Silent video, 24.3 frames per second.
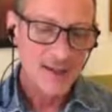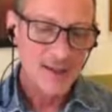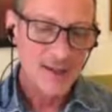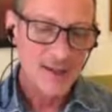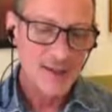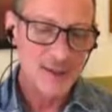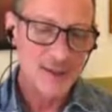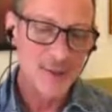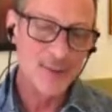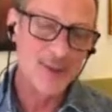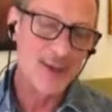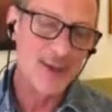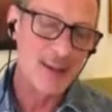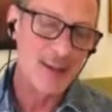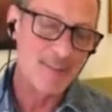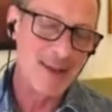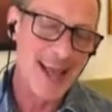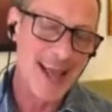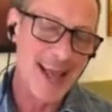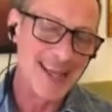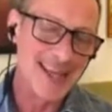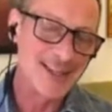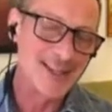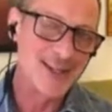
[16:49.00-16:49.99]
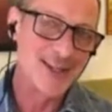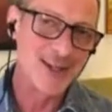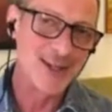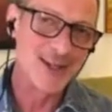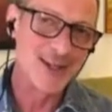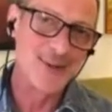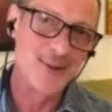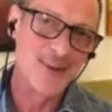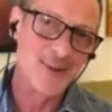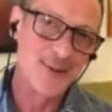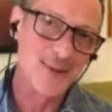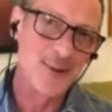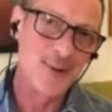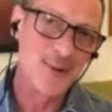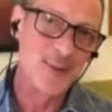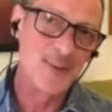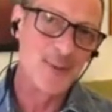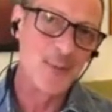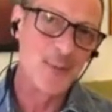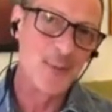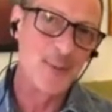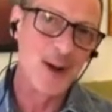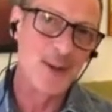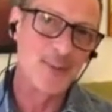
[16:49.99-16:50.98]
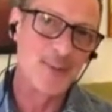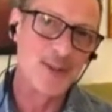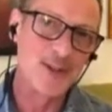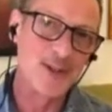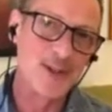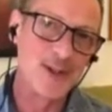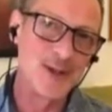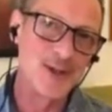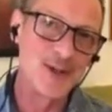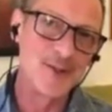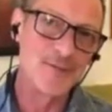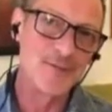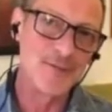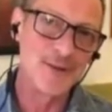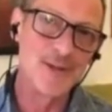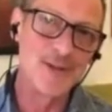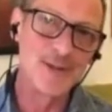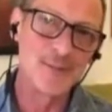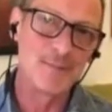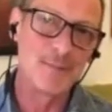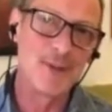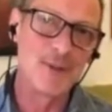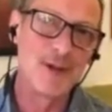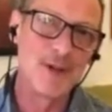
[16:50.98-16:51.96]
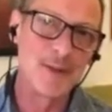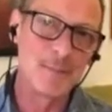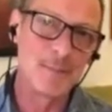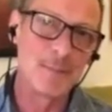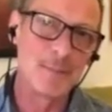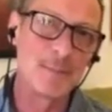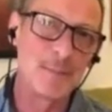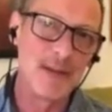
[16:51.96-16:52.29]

So let me ask you, what would your first book